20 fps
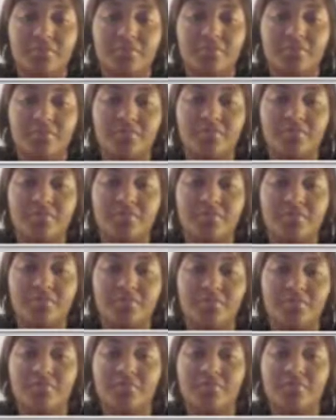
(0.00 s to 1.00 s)

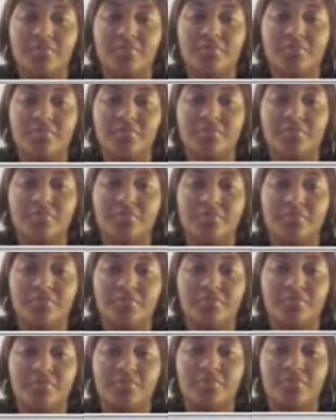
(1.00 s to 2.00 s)

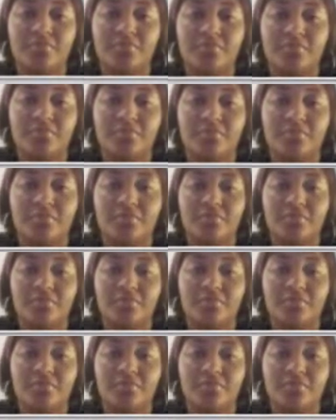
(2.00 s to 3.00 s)

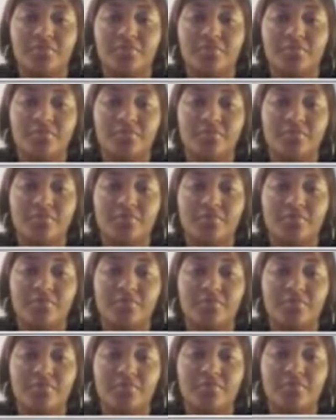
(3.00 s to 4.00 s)

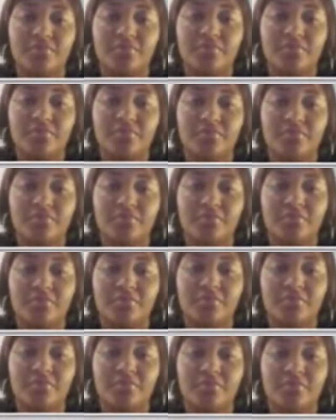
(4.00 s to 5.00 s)

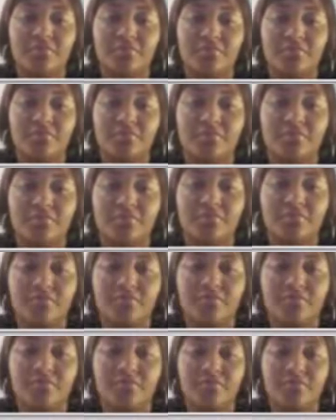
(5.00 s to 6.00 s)

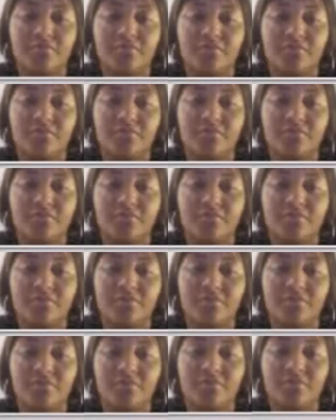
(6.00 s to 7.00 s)

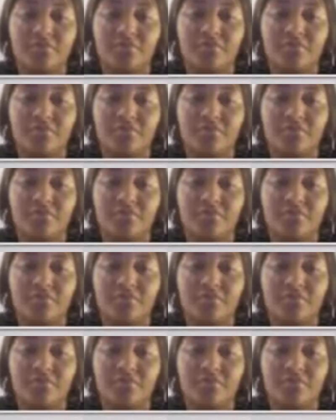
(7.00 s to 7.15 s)
The person shown says nothing.